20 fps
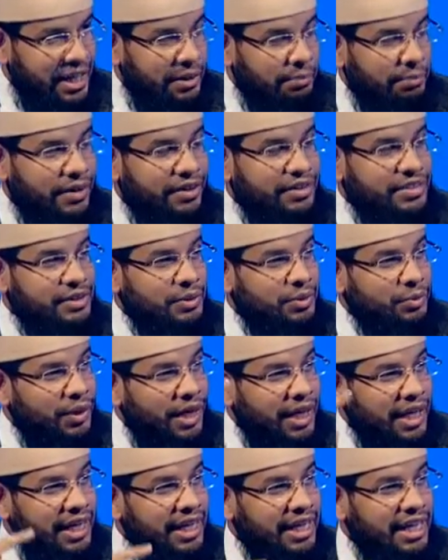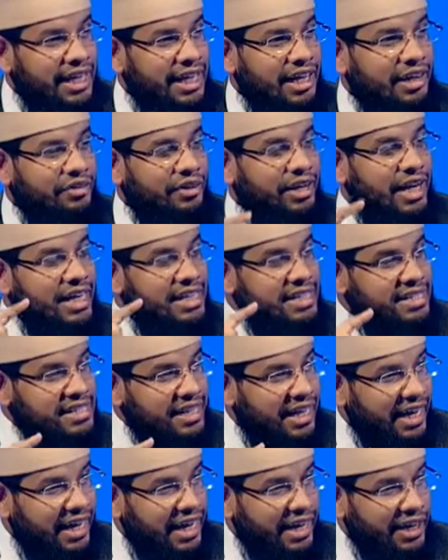Because when He creates
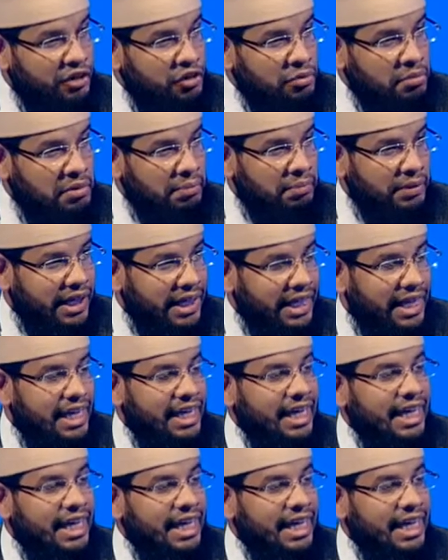a human being,